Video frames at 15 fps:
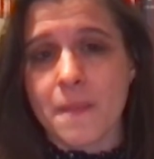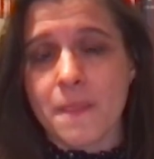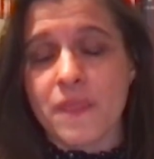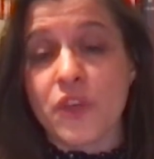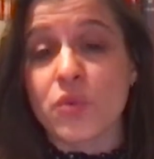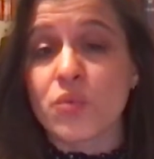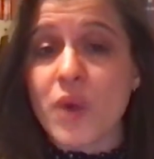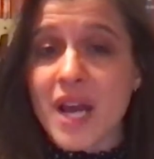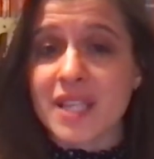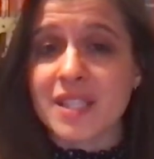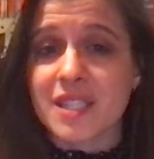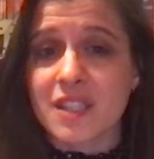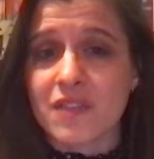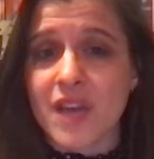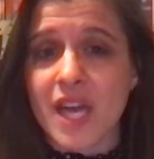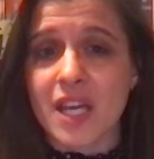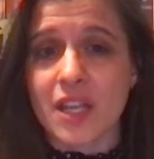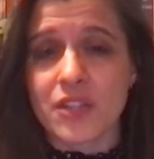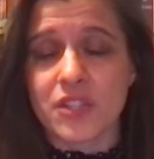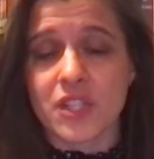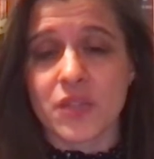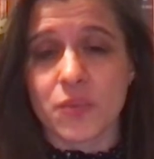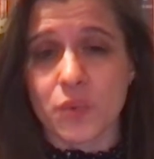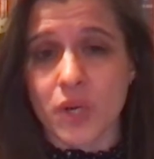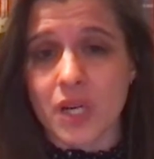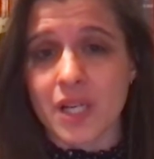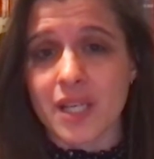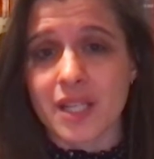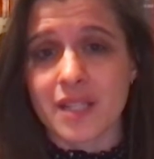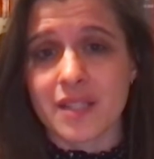The rest of NLG's
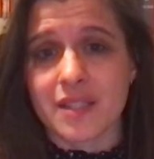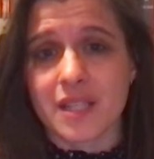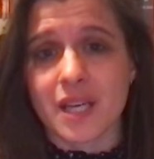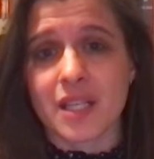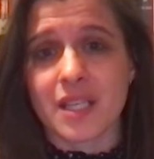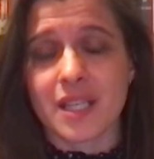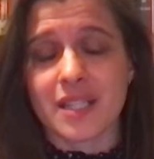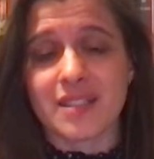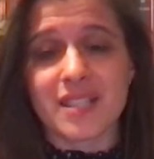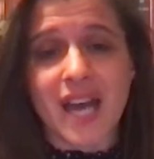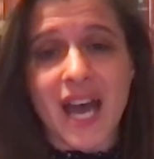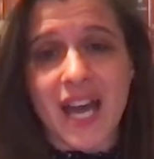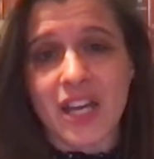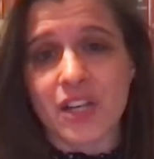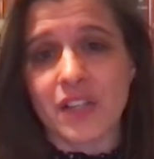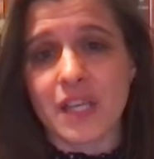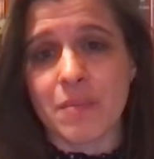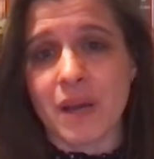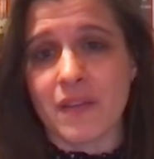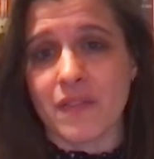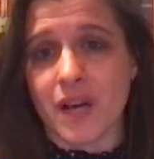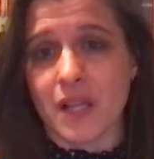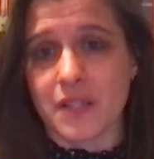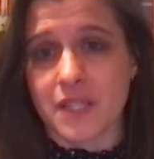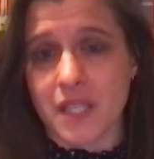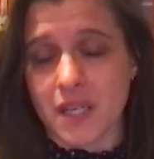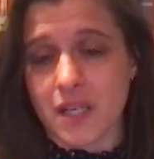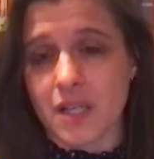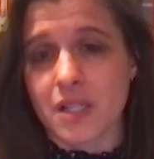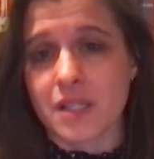work is done entirely by
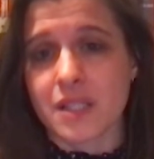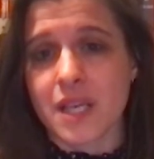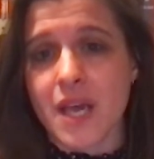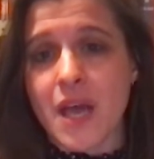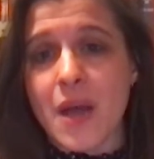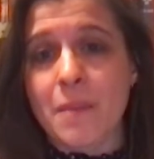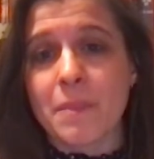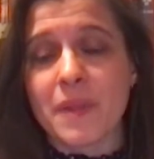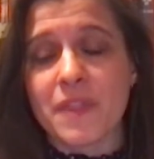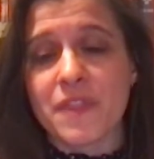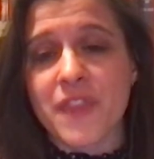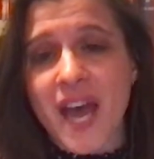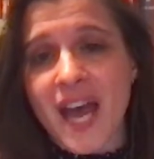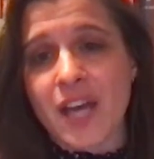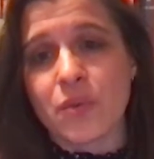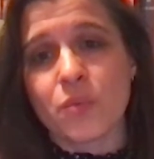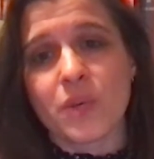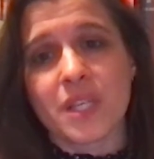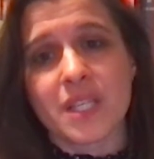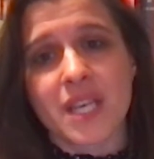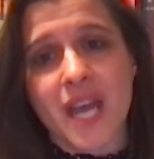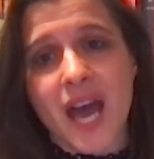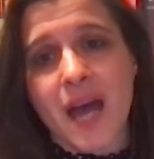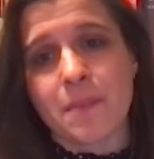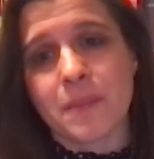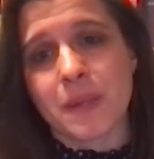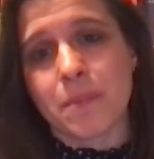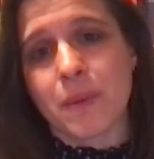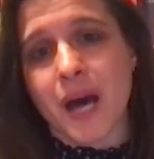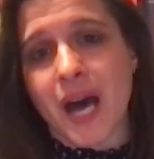volunteers, but that would not be
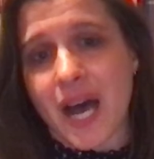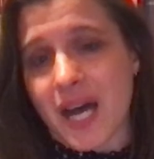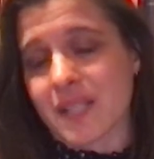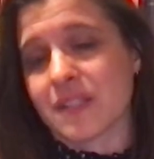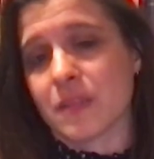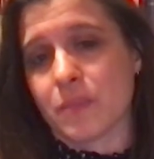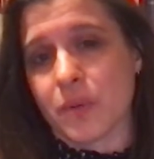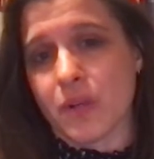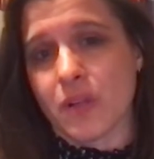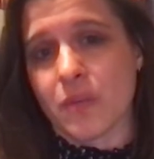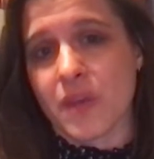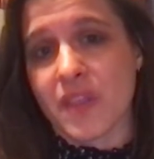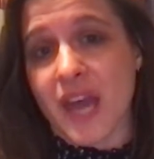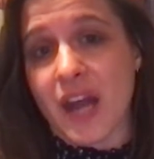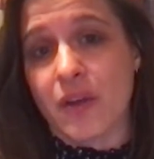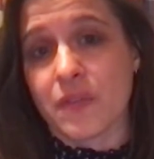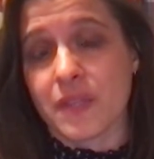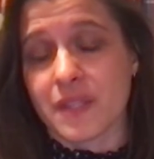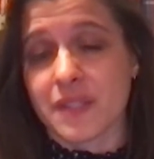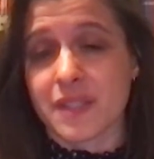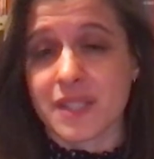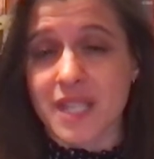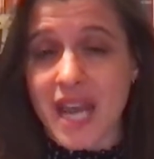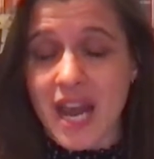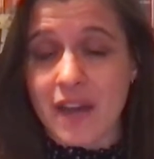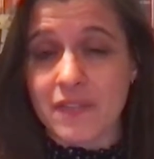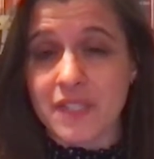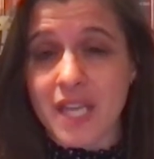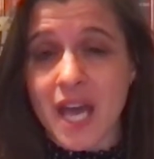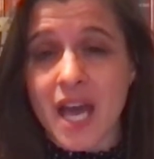possible without this staff
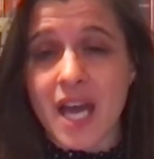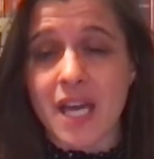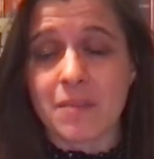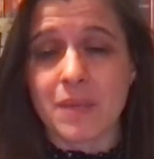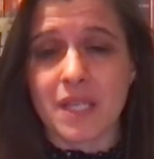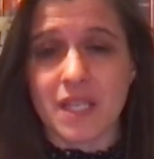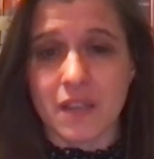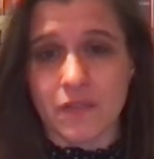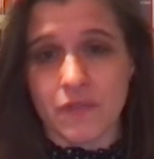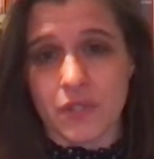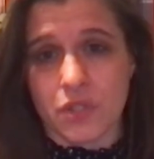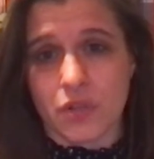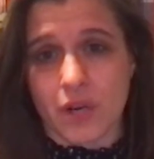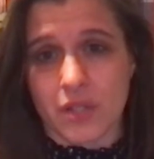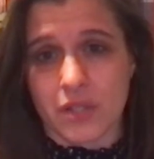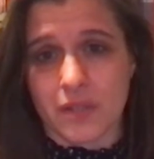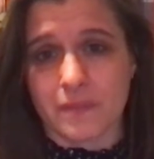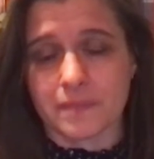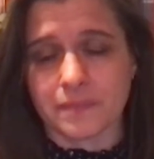time and infrastructure.